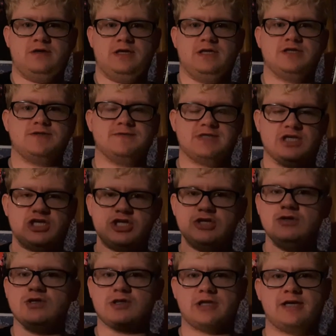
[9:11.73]
And this was a
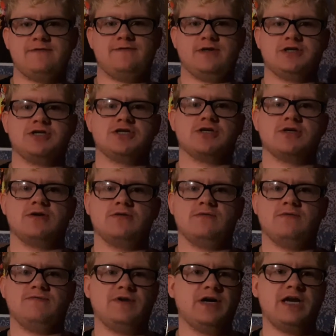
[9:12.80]
huge light fixture,
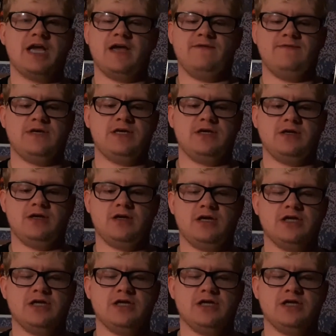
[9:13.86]
very heavy.